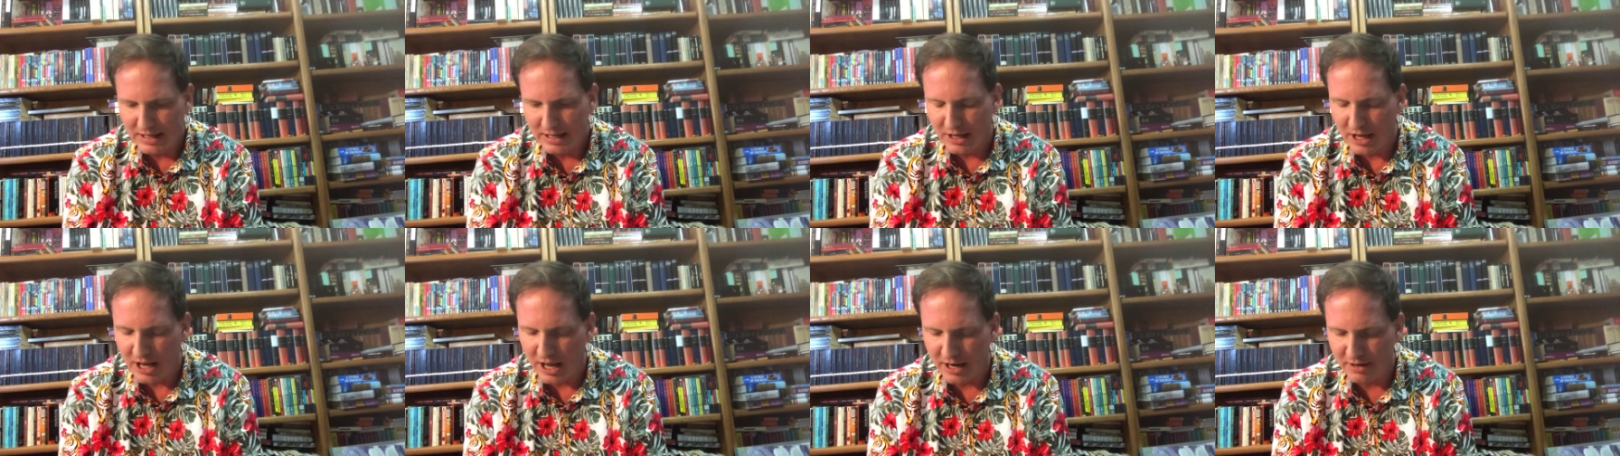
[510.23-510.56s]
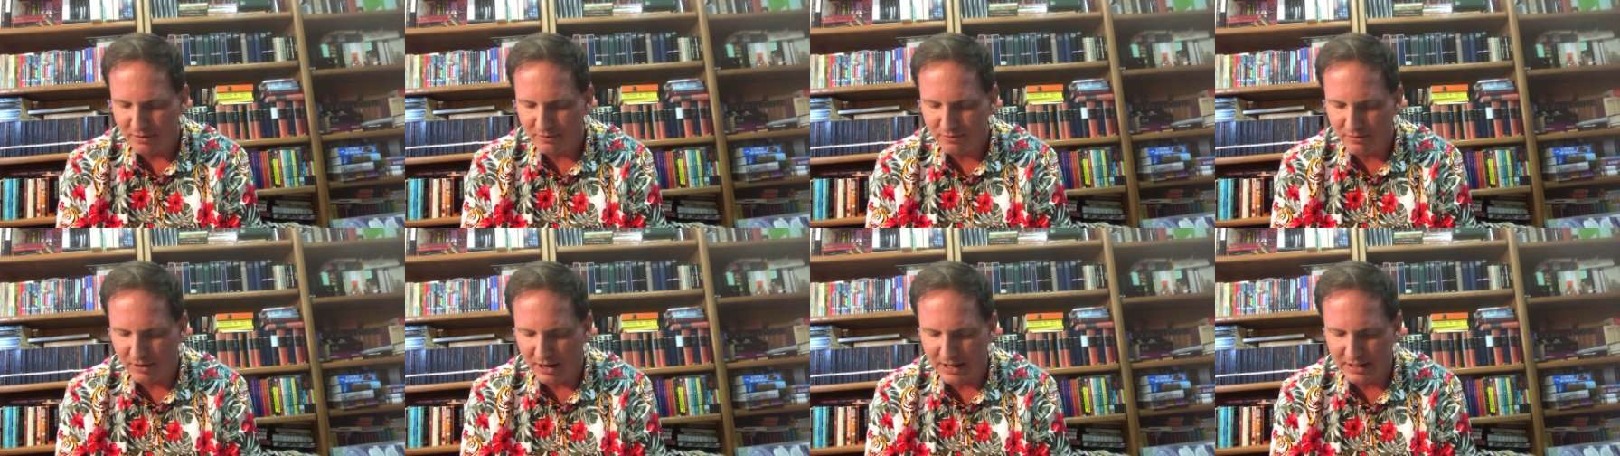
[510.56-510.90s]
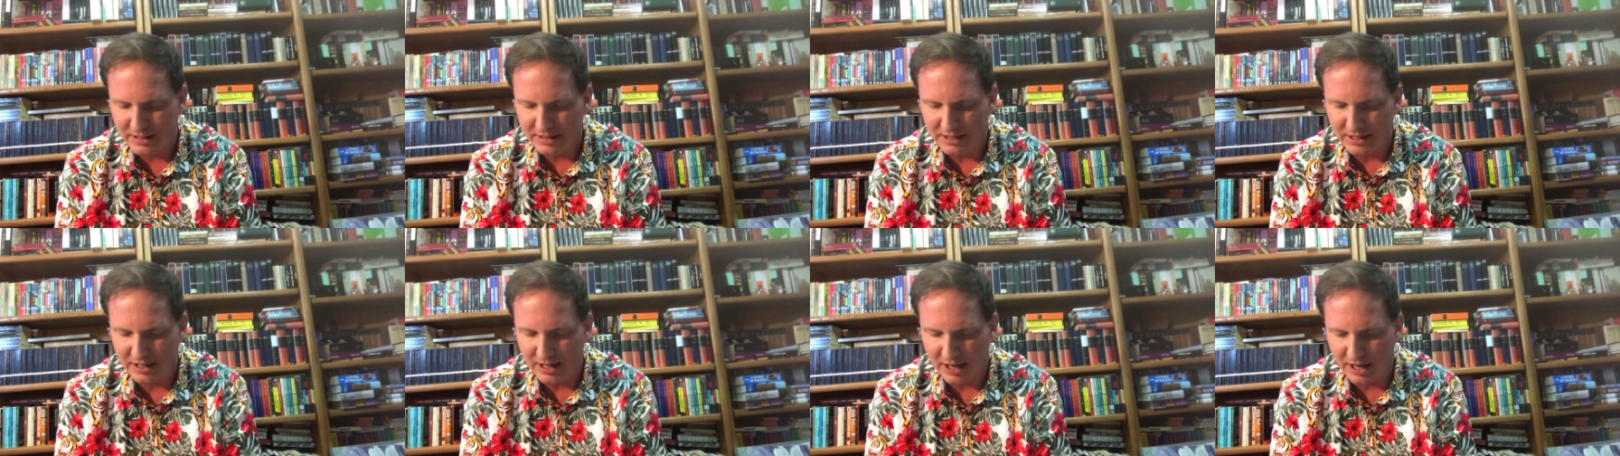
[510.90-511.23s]
And
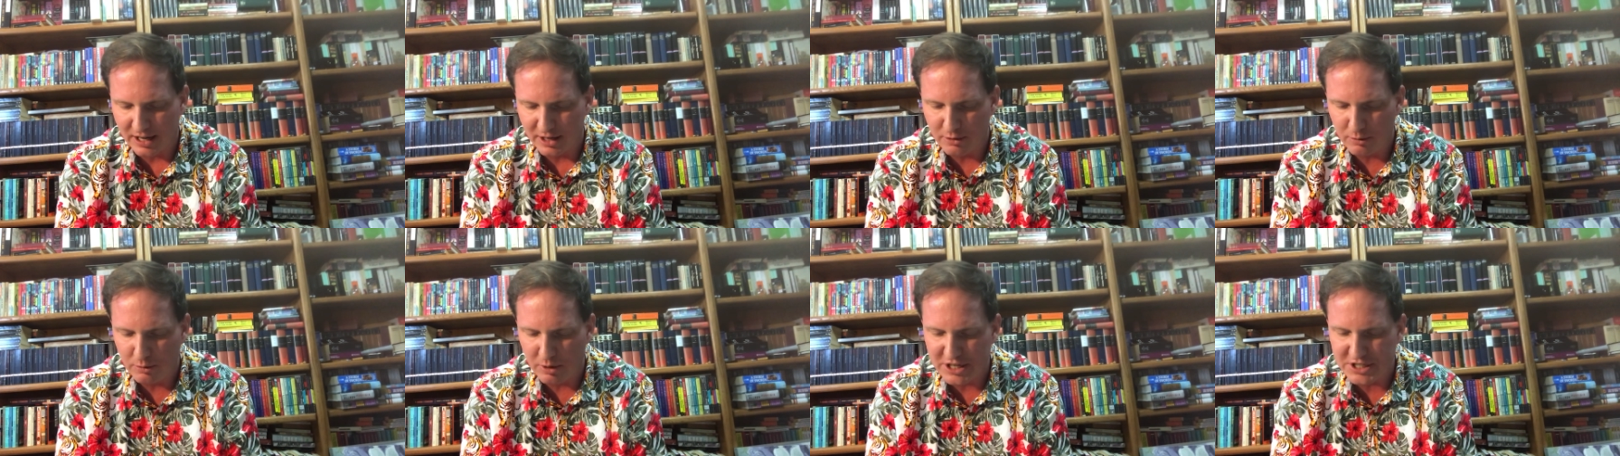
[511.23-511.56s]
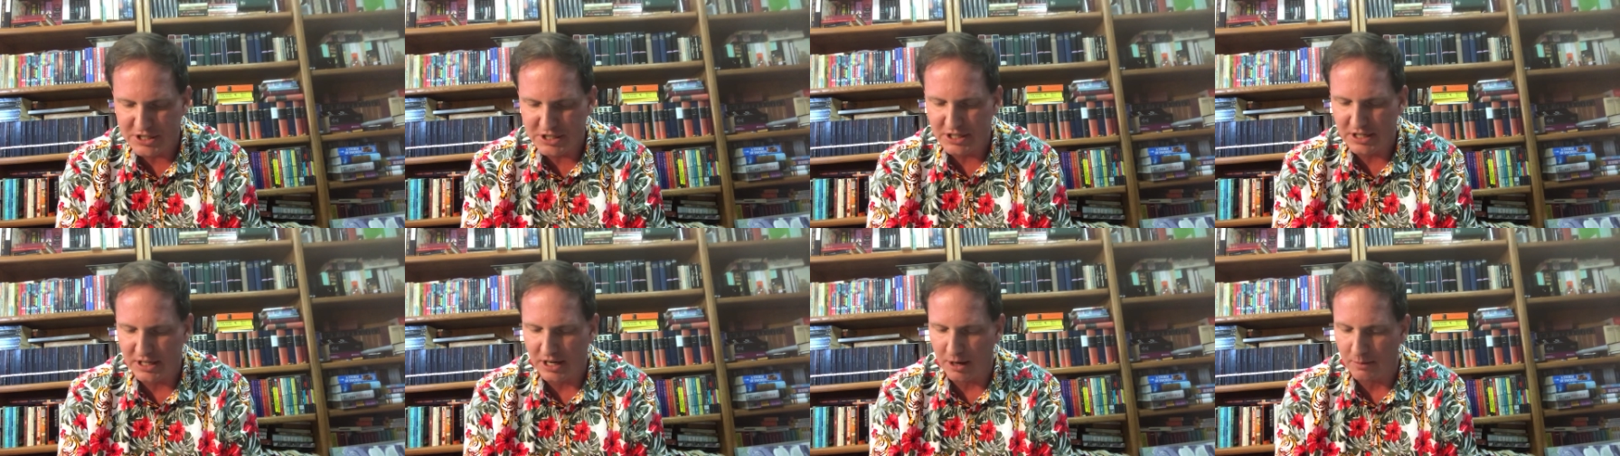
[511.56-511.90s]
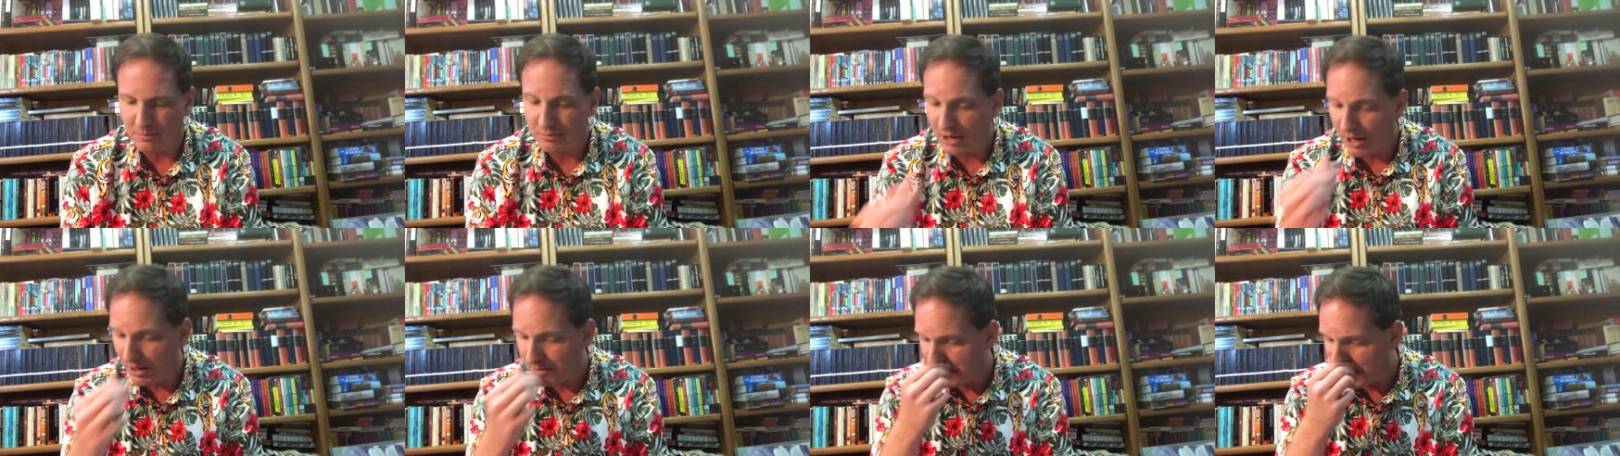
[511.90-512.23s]
finally, uh, question or
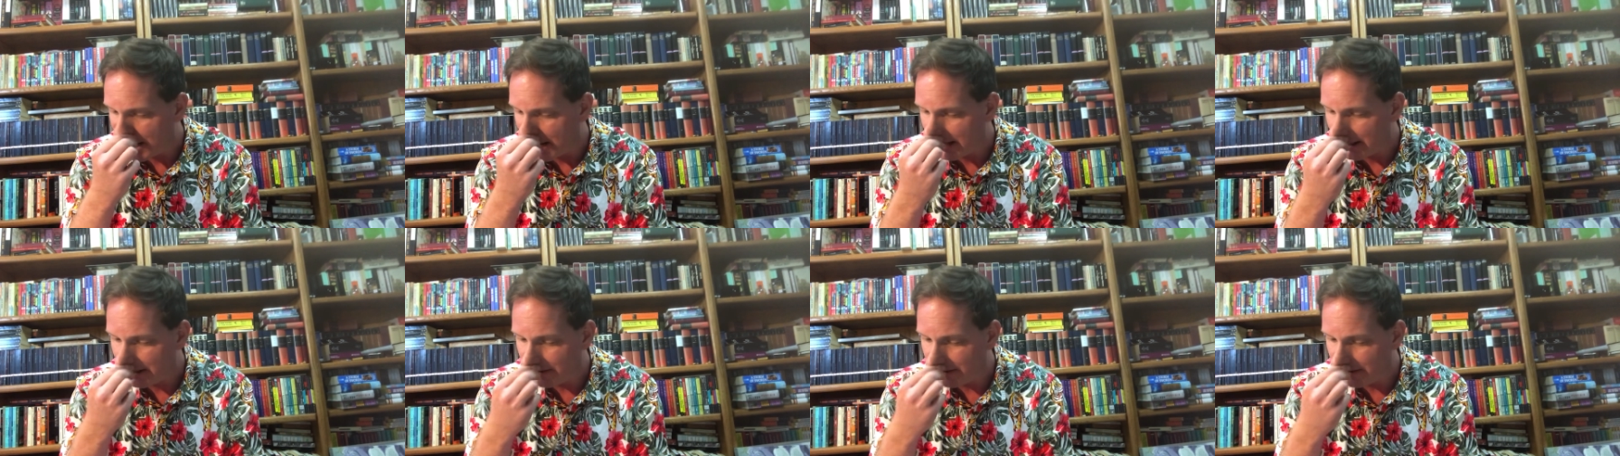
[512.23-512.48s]
prompt nine: